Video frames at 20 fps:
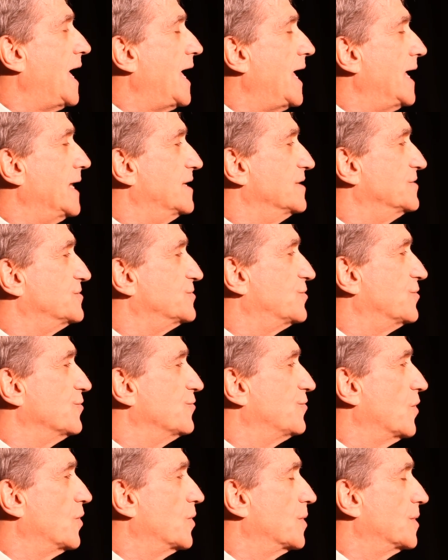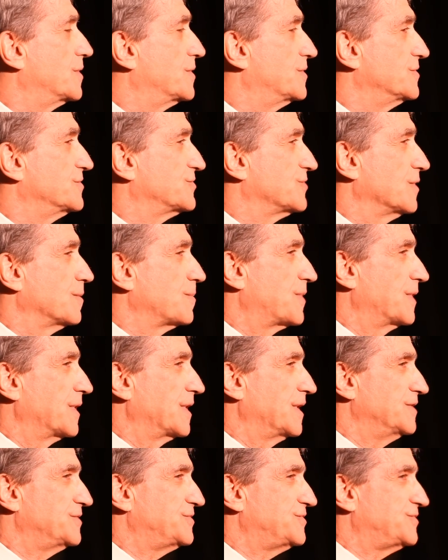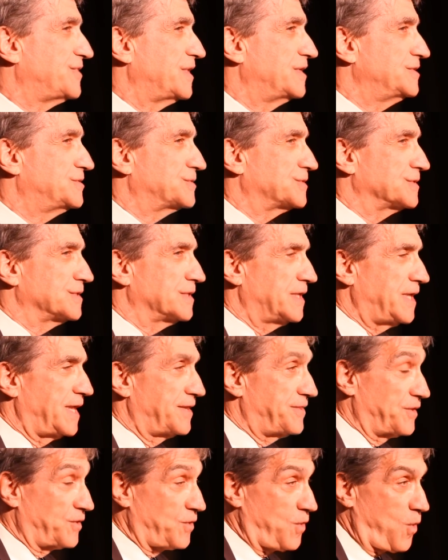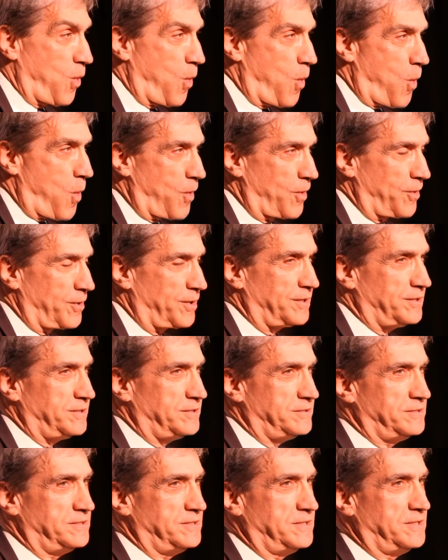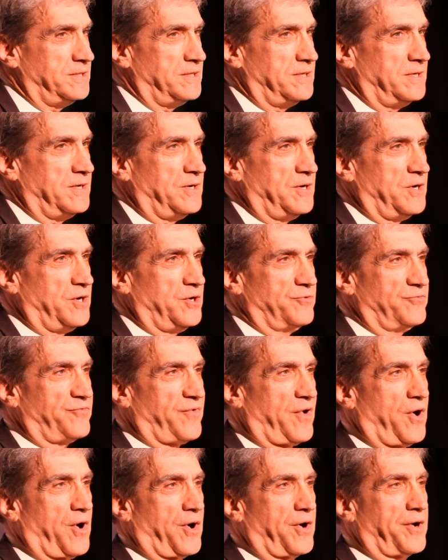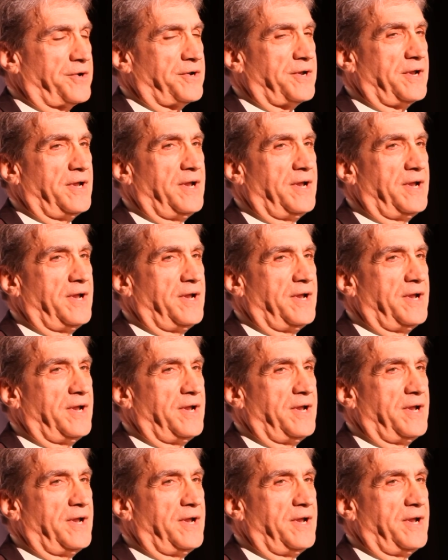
It is devoted to something essential at the core of art.